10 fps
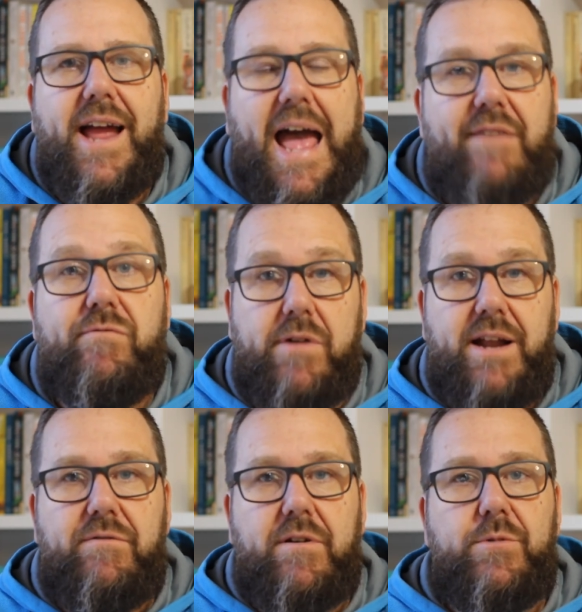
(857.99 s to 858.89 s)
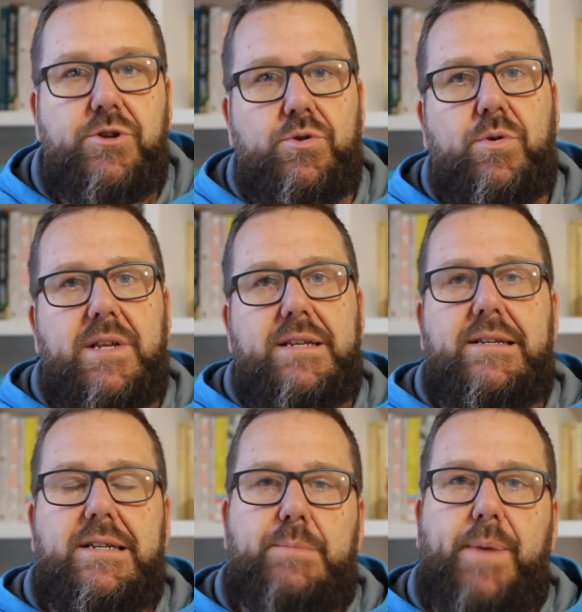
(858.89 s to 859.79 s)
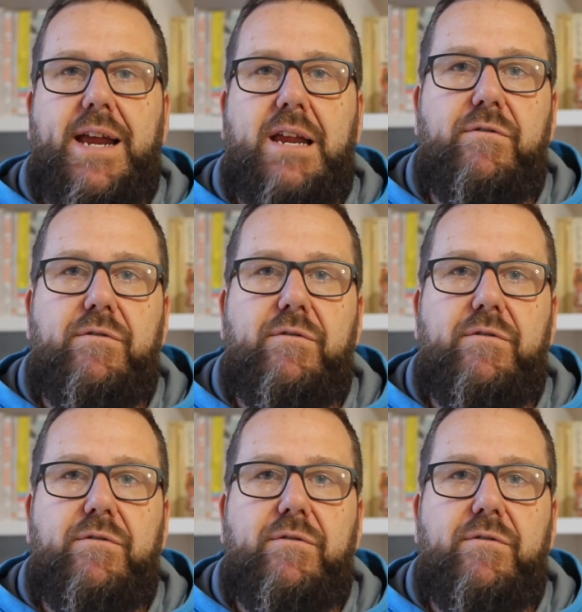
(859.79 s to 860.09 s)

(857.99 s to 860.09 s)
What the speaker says: have read from the shortlist is Peggy